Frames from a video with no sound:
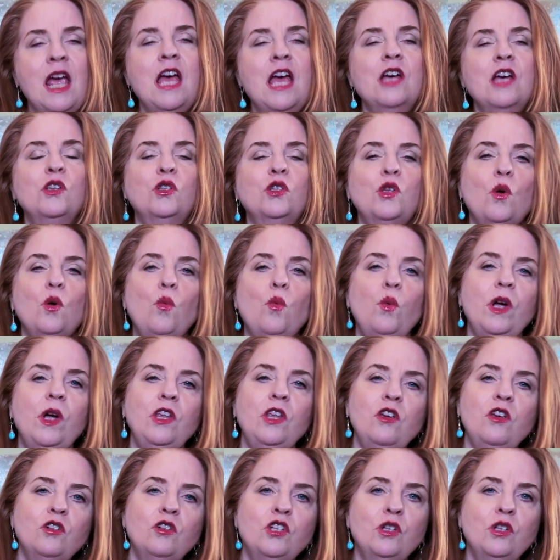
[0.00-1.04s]
So when
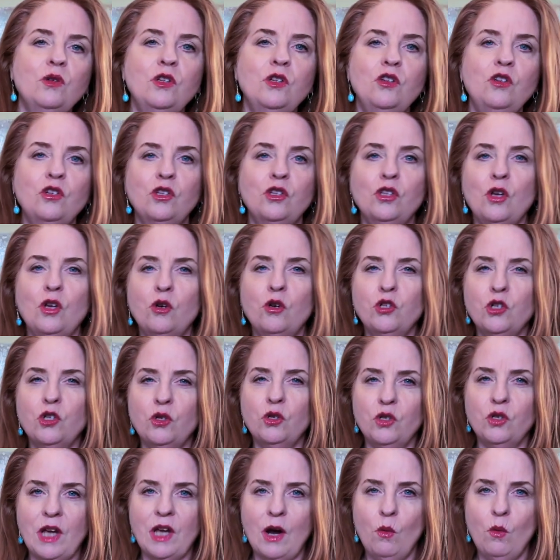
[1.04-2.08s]
you're doing your social
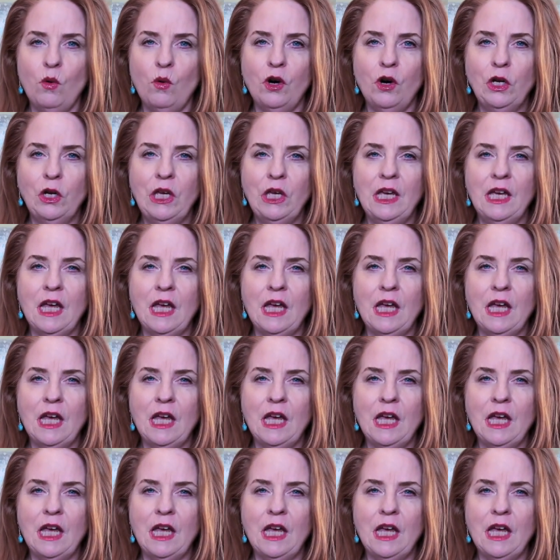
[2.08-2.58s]
networking